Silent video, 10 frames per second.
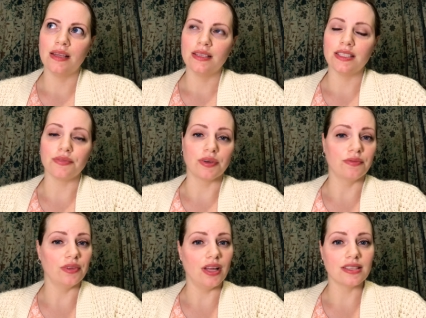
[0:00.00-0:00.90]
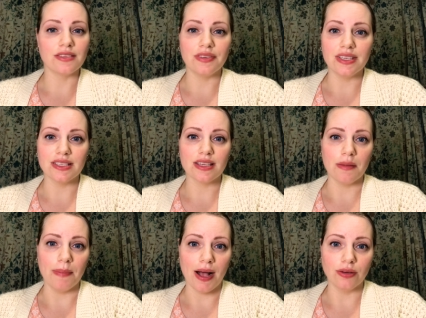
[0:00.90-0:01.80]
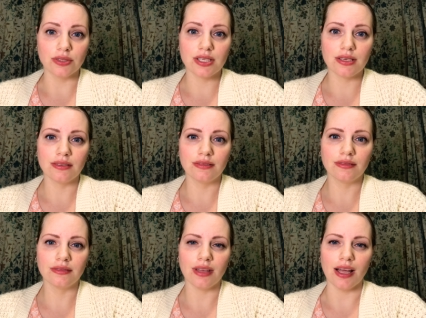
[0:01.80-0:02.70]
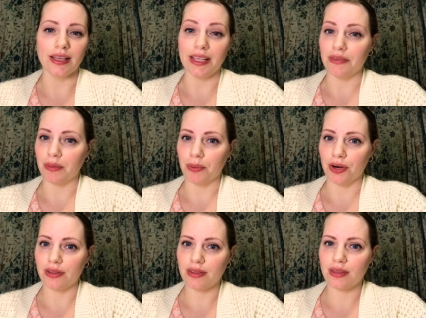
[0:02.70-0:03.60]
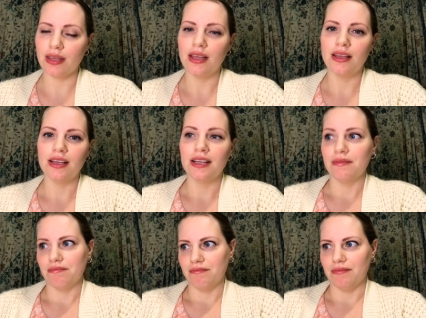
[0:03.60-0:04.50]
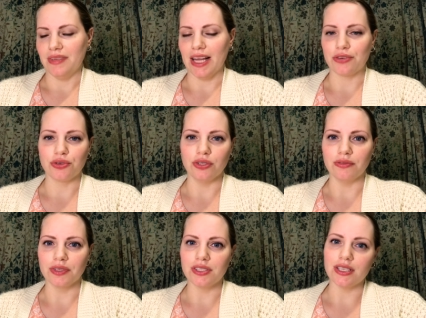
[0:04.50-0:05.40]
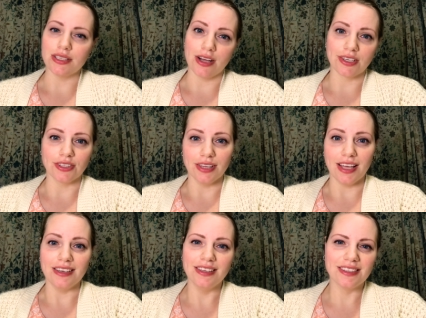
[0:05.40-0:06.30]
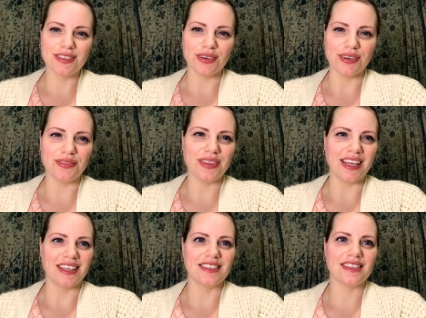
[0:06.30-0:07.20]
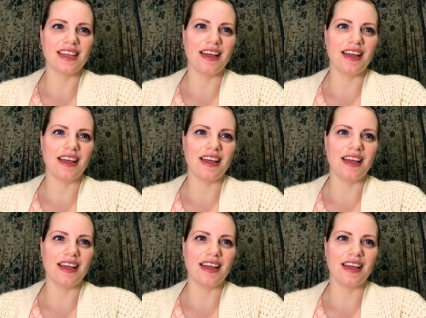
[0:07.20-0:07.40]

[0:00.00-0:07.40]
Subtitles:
different philosophies about giving birth, natural versus doctor-led sort of things.